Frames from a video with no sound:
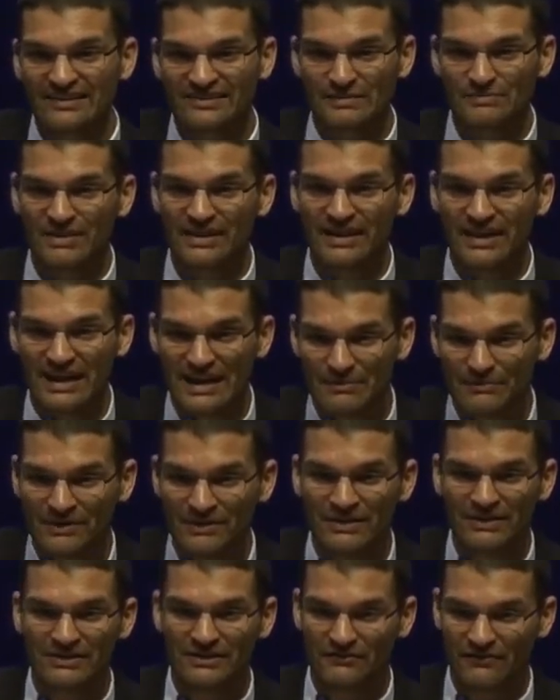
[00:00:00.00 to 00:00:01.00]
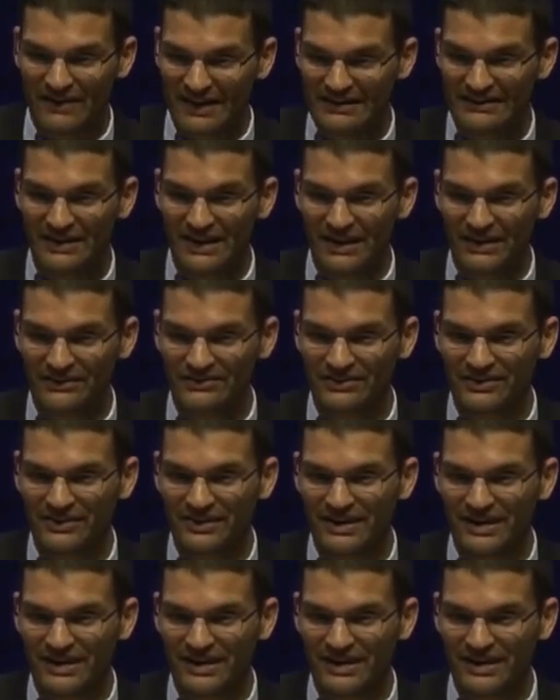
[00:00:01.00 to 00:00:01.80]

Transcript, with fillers: it's up to Him to find us.